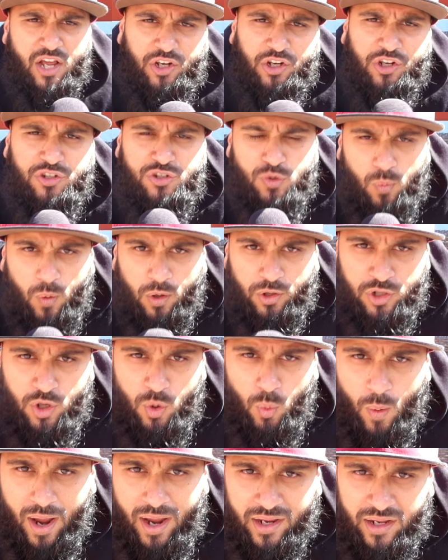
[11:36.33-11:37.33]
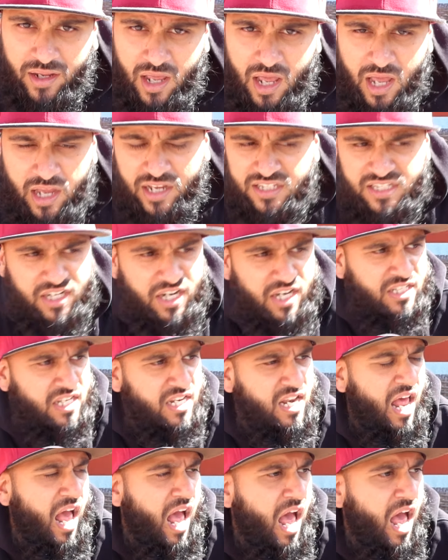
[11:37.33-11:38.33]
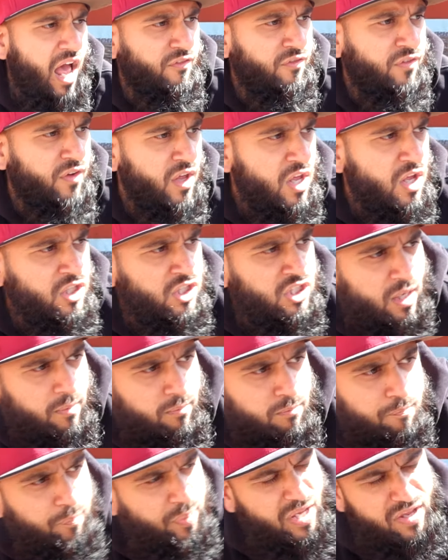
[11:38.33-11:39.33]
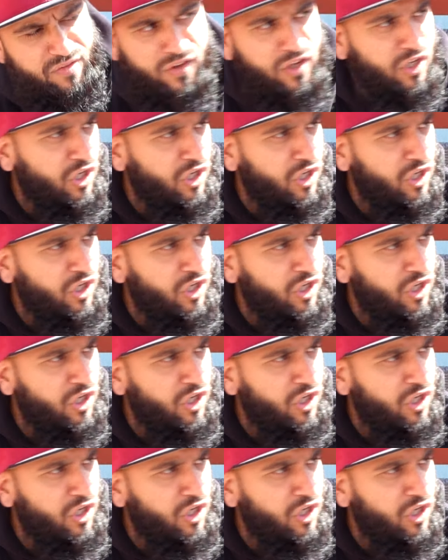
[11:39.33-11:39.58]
going to do well. You know why? Because it doesn't have some beefy